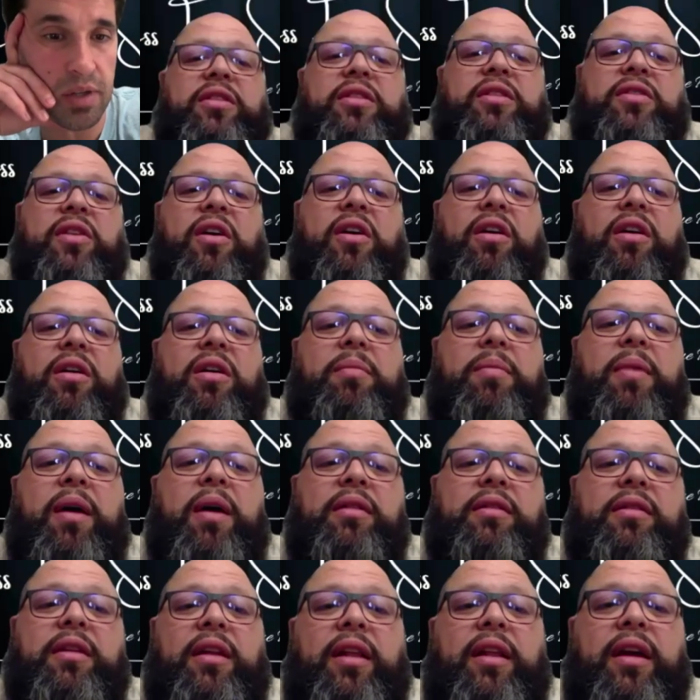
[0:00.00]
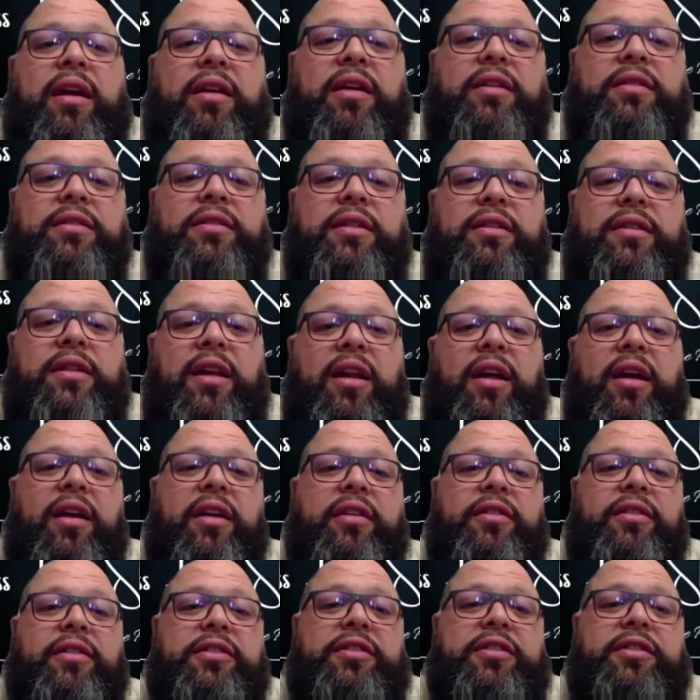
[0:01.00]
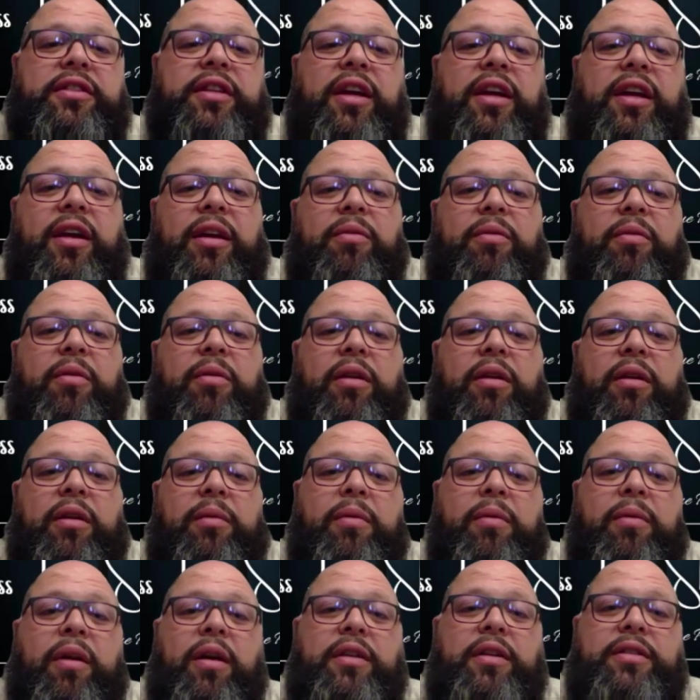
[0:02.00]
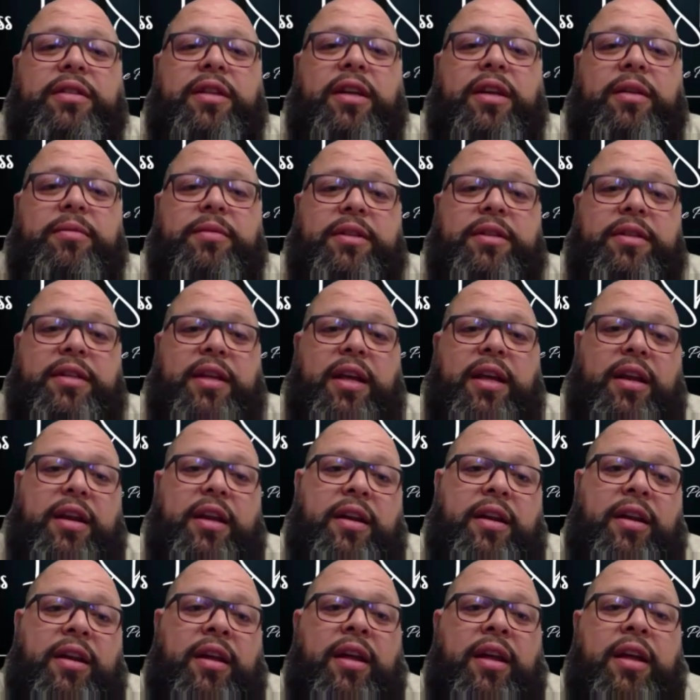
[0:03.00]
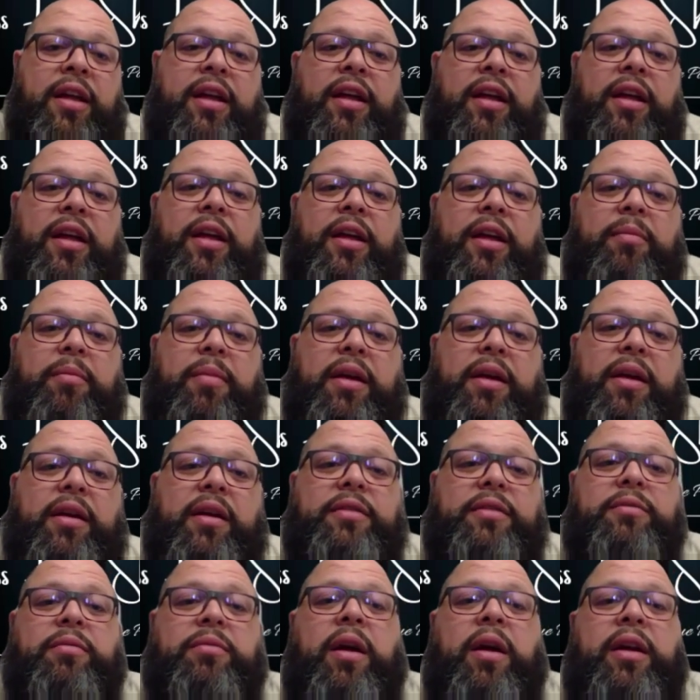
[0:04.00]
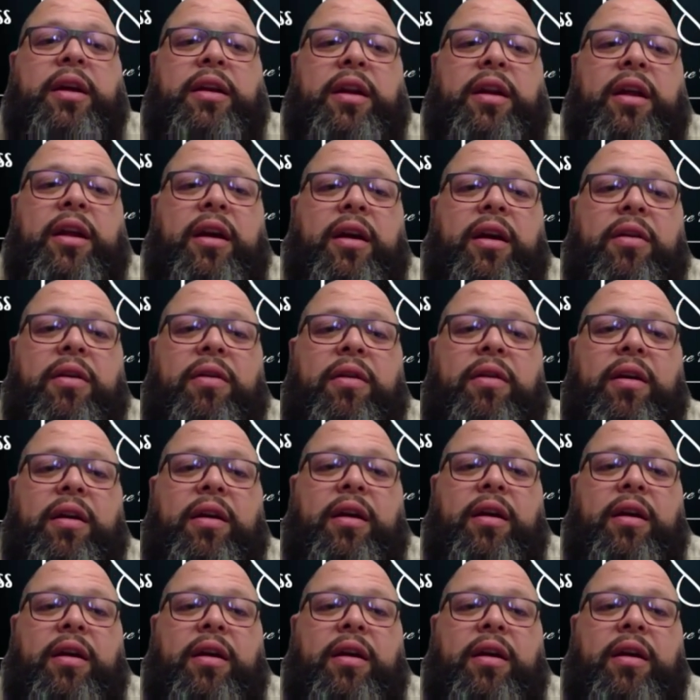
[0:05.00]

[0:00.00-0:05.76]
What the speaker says: talk about the Lakers until I understand where LeBron James is headed. Because right now